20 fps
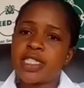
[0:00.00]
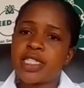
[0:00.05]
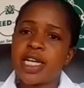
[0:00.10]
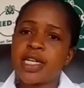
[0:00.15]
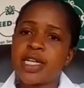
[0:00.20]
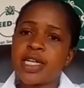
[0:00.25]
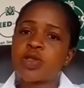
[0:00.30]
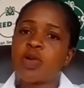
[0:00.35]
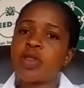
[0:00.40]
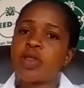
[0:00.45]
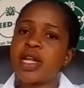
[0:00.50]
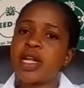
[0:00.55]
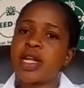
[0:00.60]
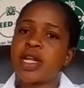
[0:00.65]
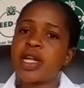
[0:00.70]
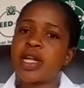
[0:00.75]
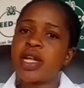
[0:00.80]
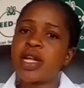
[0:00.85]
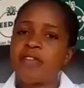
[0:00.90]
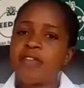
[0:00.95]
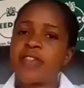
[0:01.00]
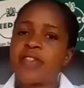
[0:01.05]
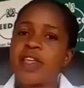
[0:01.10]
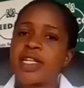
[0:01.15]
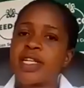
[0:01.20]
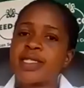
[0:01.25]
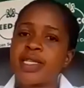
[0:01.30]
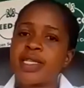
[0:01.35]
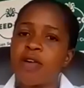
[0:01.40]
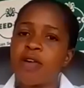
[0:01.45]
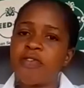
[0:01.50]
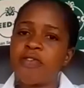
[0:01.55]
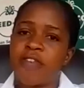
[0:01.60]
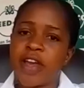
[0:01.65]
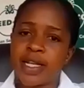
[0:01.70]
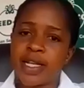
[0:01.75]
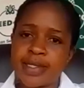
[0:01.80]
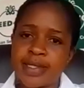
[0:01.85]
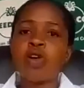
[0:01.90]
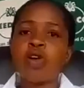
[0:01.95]
whose reputation is on the line if
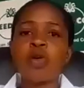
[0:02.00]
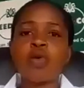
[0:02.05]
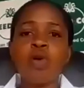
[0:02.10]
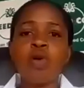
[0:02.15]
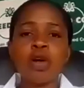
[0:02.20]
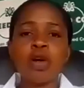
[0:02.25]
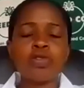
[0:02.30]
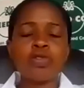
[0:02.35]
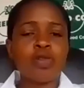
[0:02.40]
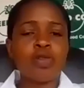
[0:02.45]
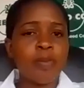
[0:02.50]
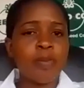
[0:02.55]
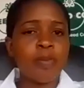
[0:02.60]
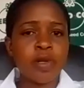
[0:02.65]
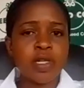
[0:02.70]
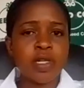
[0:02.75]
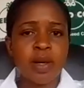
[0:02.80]
they sell fake seed.